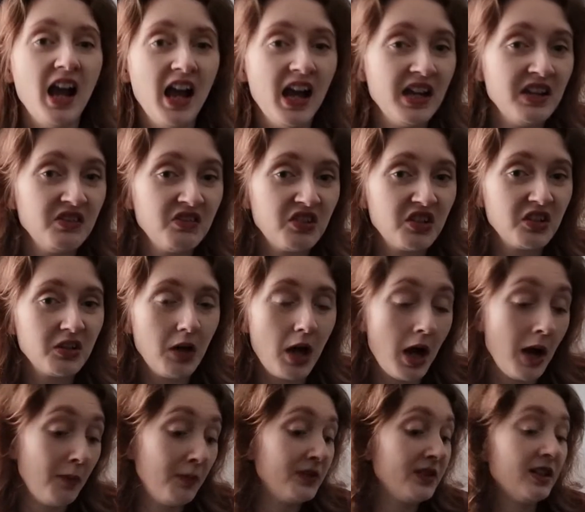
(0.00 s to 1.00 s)
And
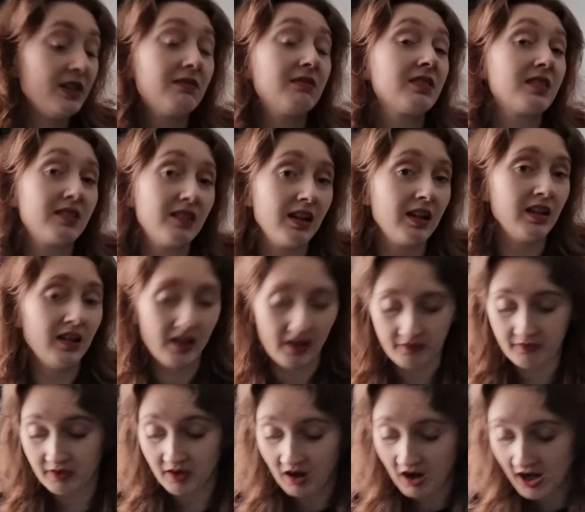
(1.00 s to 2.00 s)
I wanted to see
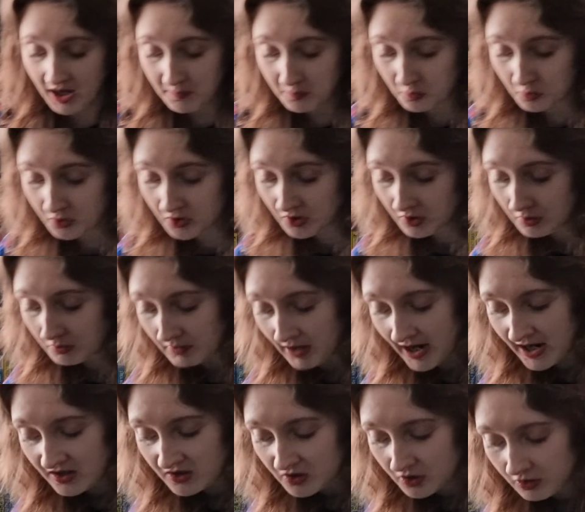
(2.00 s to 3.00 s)
if the hype was
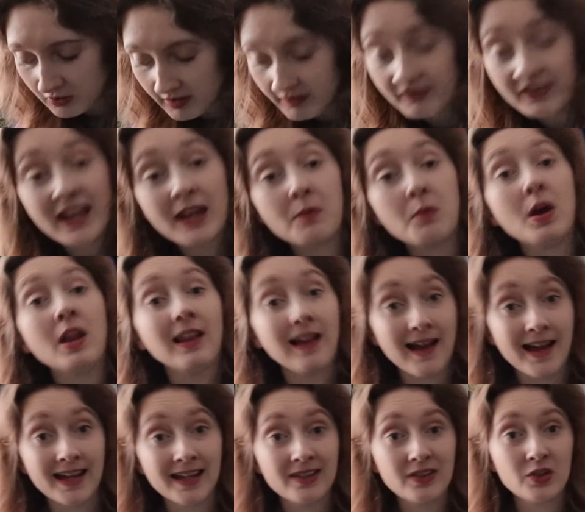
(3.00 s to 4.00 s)
correct or if they were
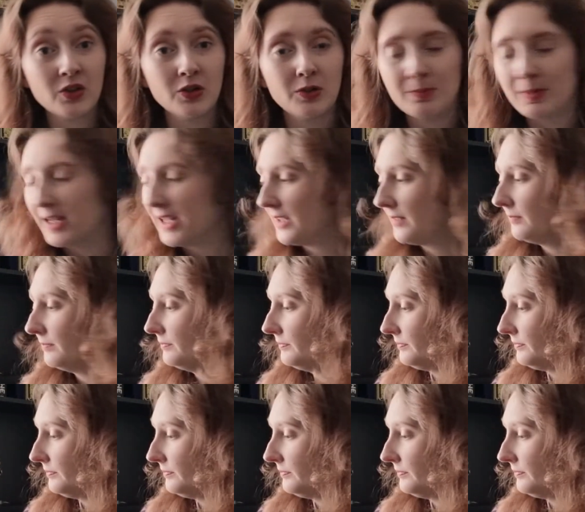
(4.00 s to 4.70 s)
lying to me.